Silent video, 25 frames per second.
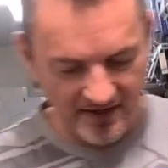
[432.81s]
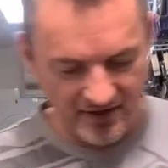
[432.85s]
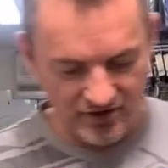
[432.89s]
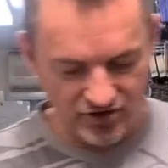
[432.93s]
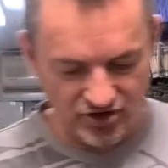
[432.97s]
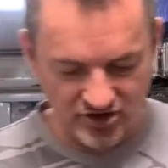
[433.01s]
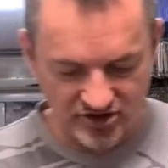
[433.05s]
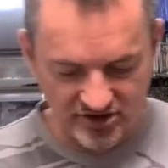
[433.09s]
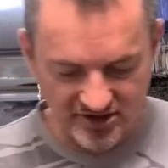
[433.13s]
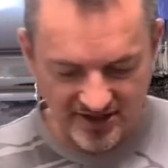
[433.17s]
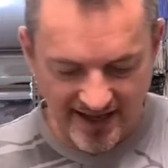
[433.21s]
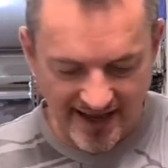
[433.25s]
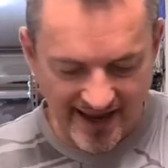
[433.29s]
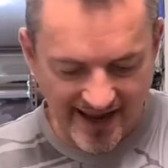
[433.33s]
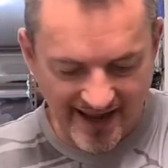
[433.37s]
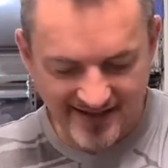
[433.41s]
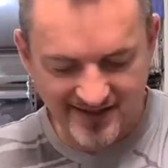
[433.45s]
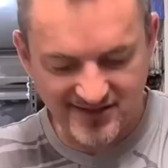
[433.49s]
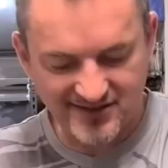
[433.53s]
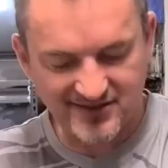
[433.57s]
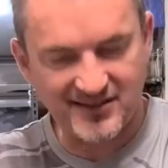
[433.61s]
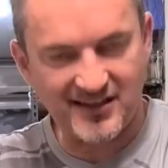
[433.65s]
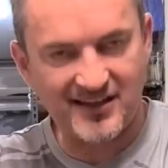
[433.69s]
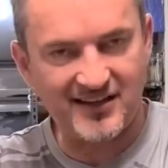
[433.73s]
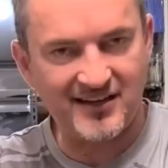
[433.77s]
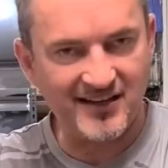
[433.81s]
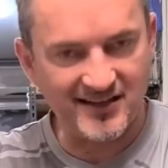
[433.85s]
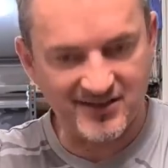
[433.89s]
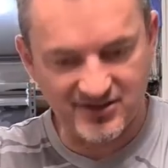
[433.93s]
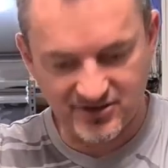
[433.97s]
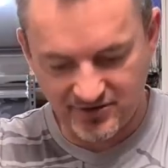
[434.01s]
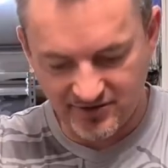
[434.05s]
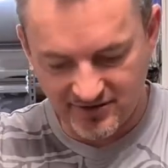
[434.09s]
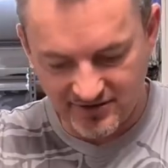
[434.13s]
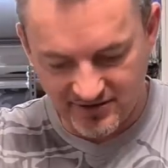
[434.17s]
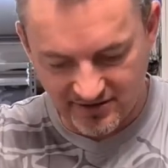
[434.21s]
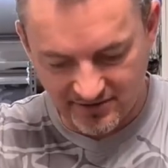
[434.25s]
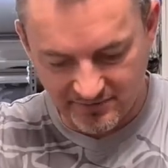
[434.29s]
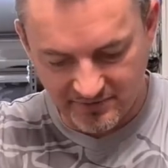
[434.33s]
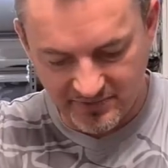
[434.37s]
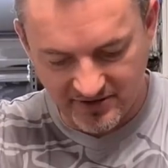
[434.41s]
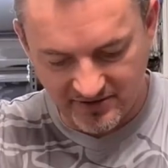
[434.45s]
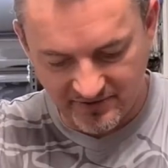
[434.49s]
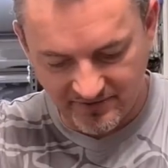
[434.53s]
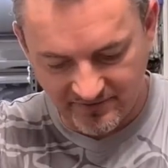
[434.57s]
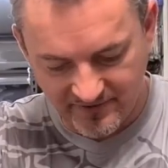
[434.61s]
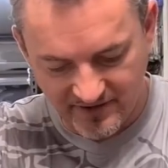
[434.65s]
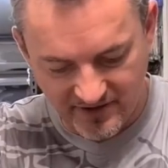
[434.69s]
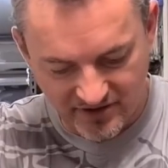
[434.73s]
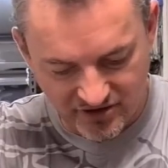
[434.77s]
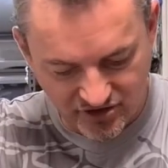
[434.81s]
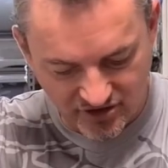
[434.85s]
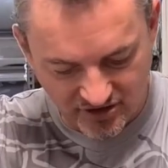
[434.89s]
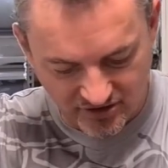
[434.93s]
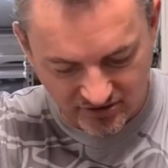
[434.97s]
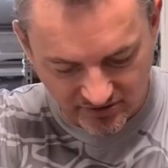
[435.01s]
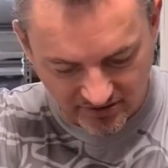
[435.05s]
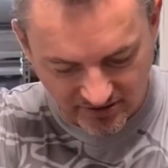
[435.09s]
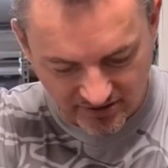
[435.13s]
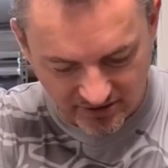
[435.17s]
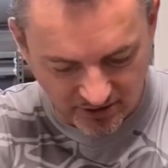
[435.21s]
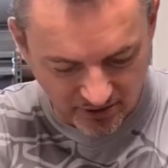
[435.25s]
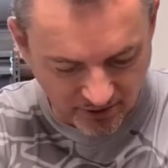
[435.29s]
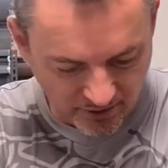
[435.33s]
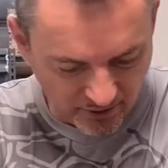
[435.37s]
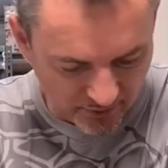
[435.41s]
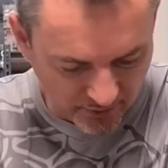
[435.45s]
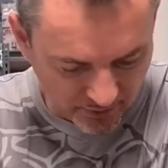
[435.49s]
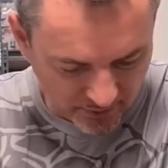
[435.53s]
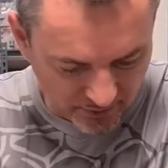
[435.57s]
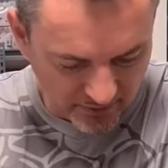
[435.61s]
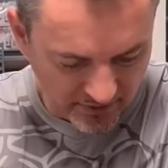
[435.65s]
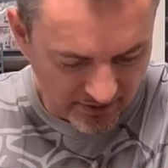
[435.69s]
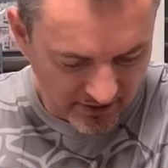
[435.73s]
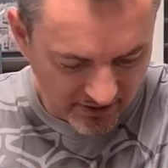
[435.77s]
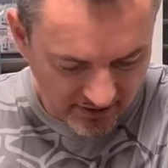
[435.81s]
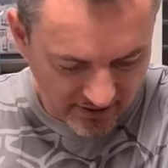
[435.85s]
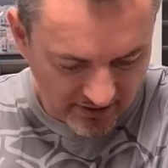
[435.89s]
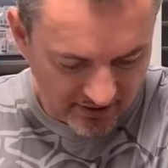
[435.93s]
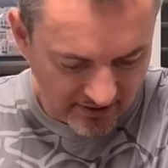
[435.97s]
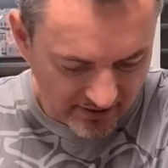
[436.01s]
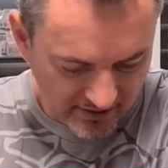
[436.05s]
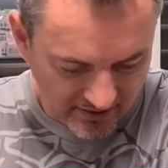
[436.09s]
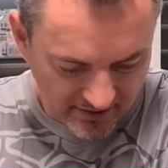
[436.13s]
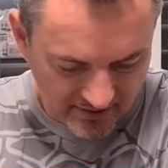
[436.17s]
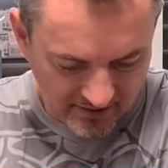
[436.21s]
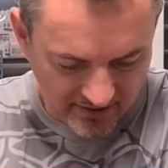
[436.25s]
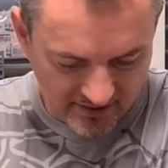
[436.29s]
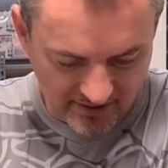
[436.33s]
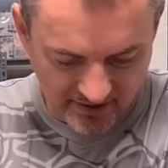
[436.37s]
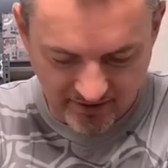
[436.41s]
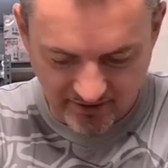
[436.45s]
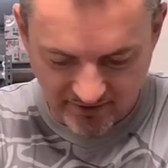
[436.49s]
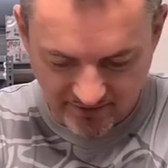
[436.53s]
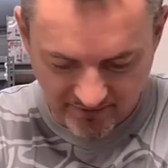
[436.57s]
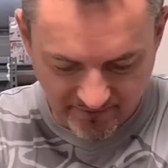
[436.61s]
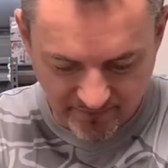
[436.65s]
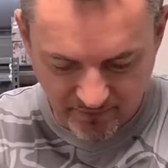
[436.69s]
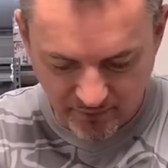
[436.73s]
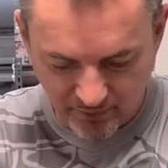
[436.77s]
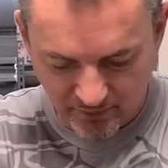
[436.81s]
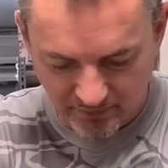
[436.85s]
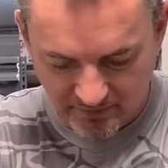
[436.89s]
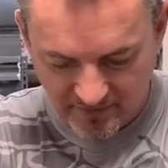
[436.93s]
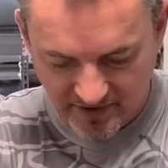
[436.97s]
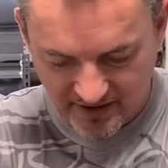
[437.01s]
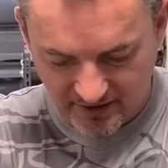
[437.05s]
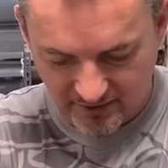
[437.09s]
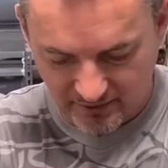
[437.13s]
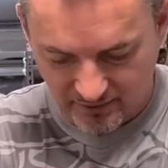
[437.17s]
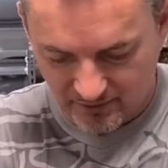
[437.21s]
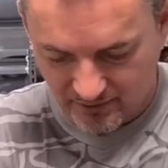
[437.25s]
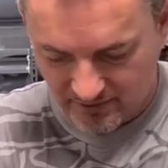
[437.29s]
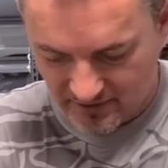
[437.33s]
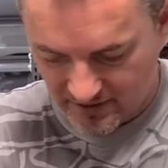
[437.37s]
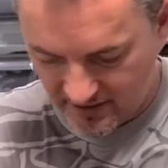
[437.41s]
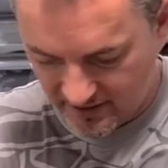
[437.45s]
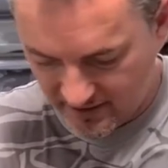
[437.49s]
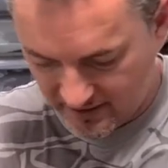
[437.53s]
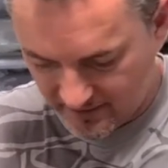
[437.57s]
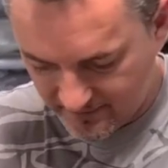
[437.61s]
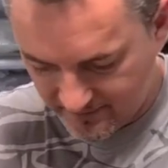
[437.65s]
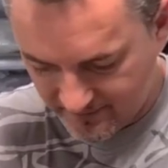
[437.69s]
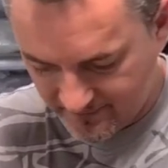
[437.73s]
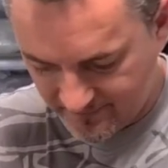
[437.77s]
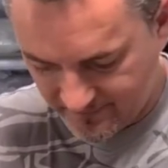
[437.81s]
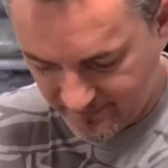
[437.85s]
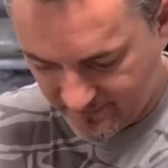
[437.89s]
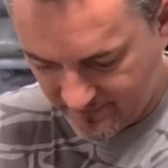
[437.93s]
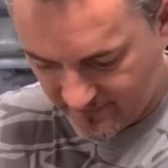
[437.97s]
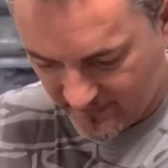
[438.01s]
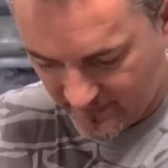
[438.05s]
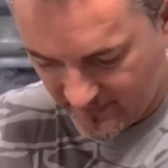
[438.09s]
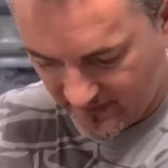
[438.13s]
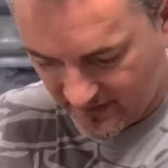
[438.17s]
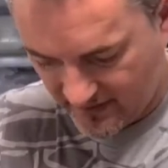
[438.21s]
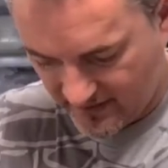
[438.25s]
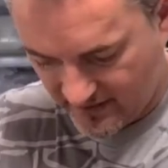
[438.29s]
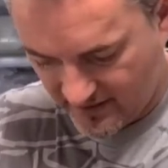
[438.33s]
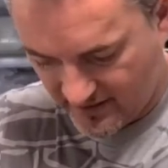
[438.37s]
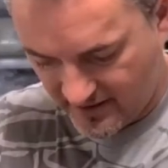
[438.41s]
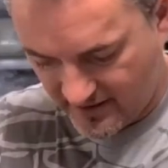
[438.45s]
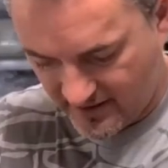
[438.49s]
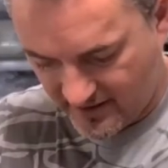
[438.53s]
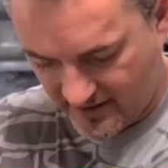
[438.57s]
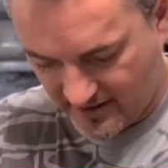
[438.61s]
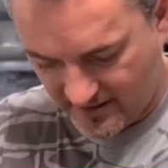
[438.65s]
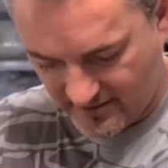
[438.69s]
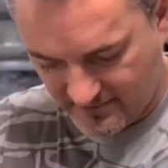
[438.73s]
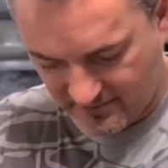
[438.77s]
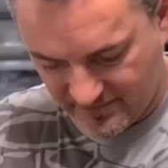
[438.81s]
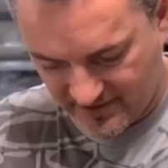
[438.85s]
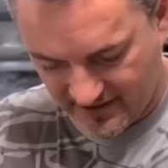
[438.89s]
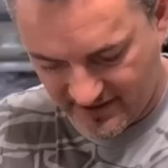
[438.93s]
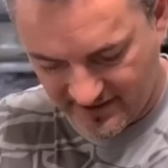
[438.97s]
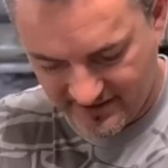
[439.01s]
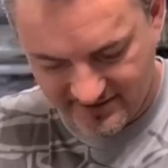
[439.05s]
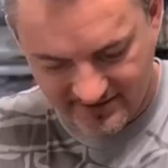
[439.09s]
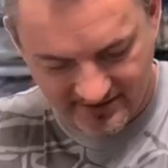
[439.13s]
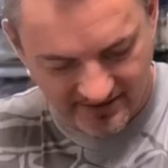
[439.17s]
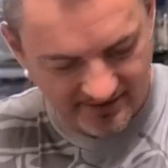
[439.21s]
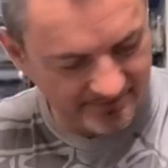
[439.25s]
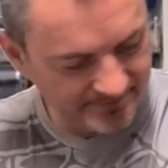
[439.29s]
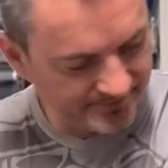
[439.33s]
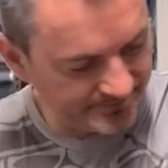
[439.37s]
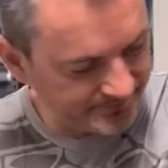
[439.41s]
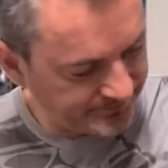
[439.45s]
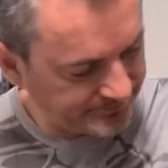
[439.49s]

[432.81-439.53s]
Just adds that extra little bit of feature to the whole, you know, full metal blaster.